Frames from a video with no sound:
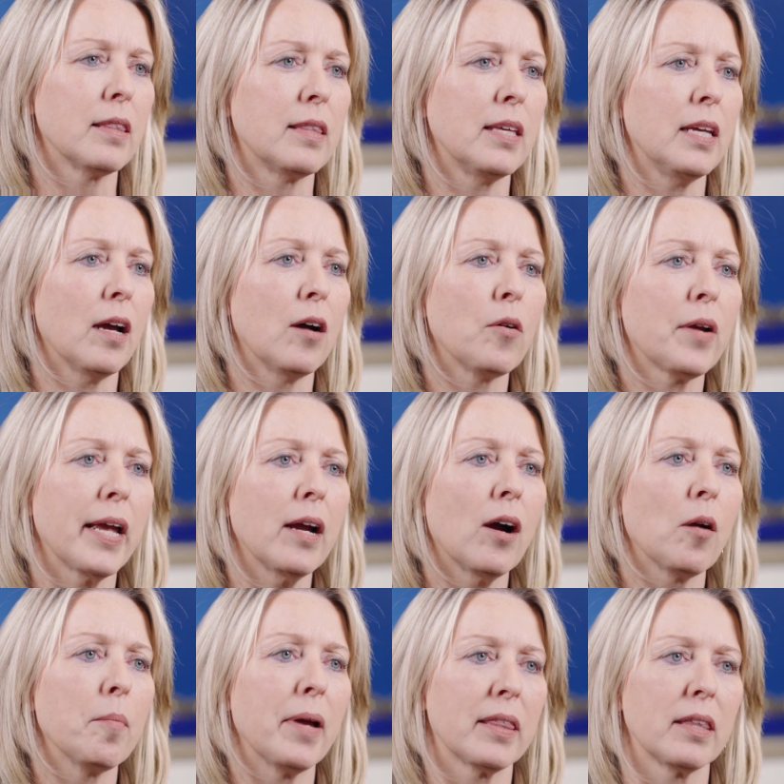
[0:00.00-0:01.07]
The
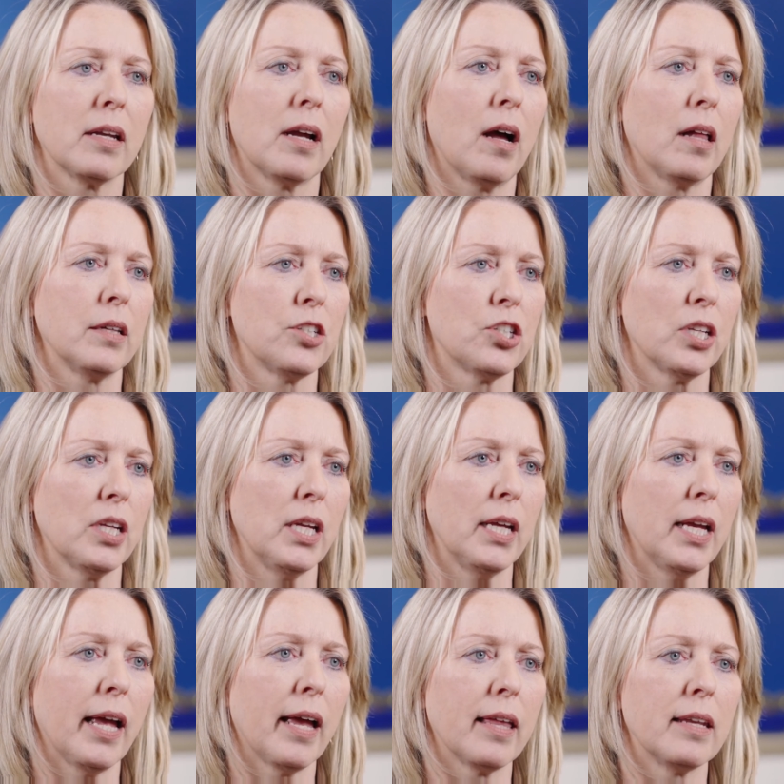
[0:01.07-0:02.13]
OKR methodology
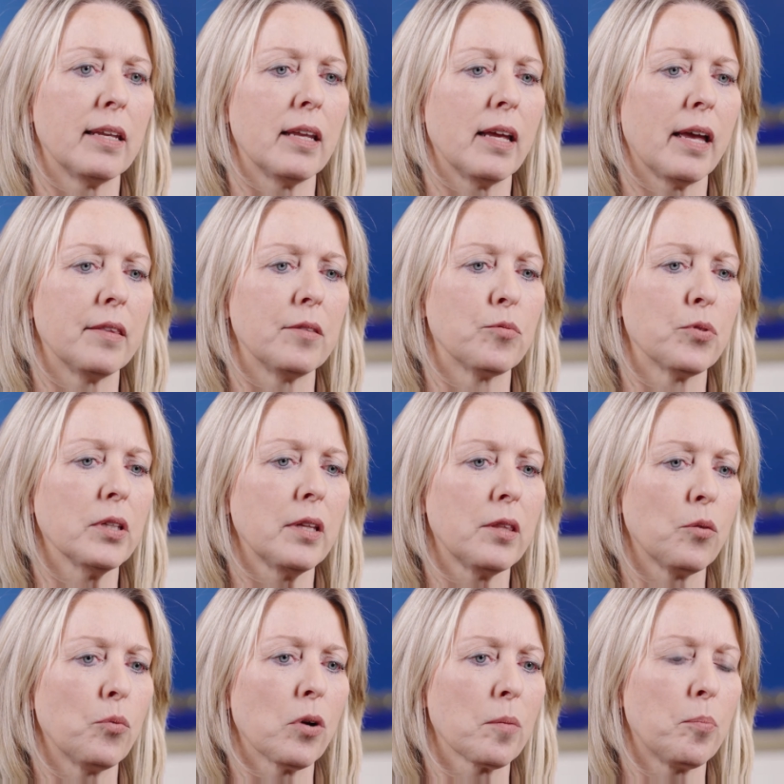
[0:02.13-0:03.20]
and really
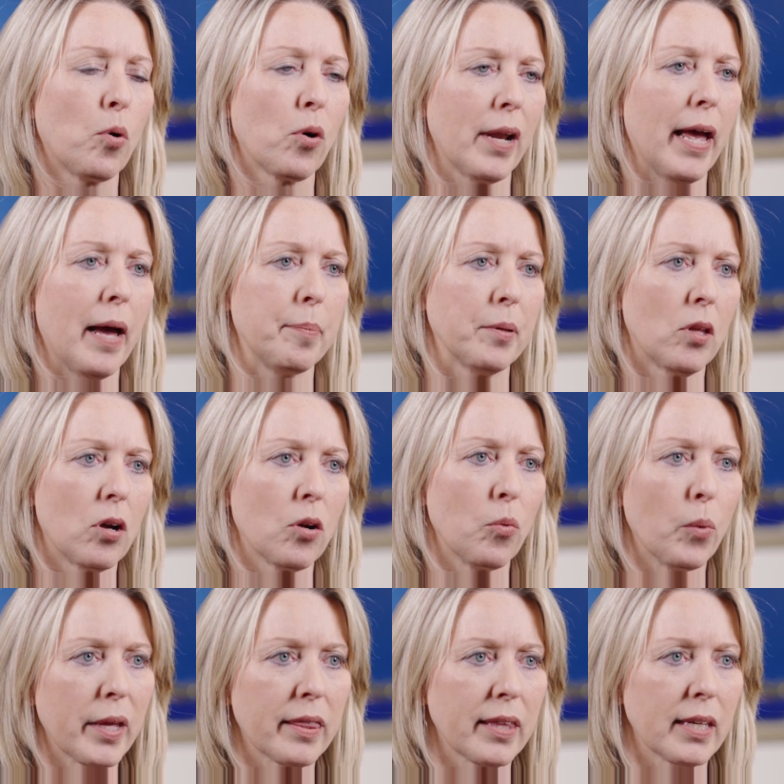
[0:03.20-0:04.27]
the WorkBoard app along
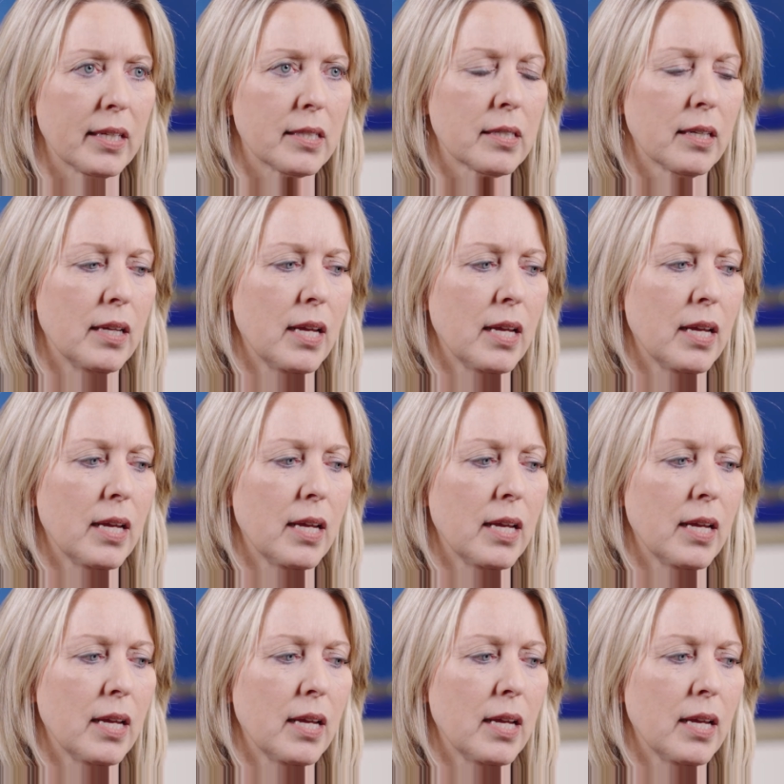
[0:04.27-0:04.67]
with it